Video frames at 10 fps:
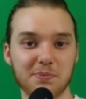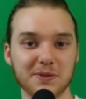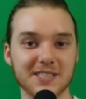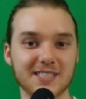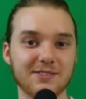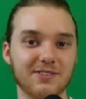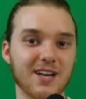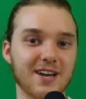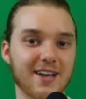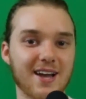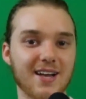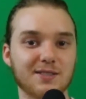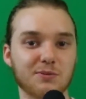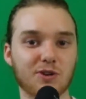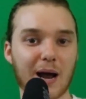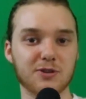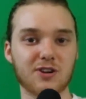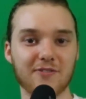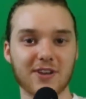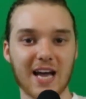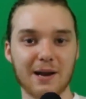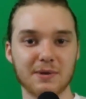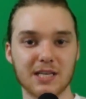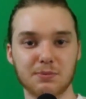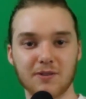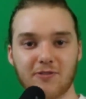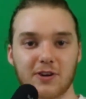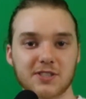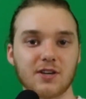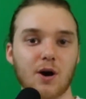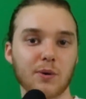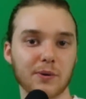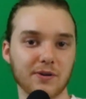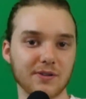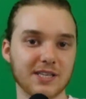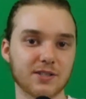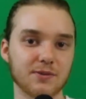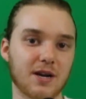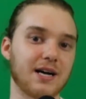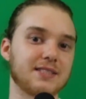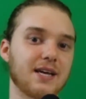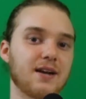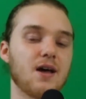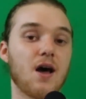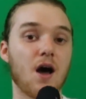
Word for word: please leave a like and subscribe to Giraffe Academy to be the first to know when we release new content.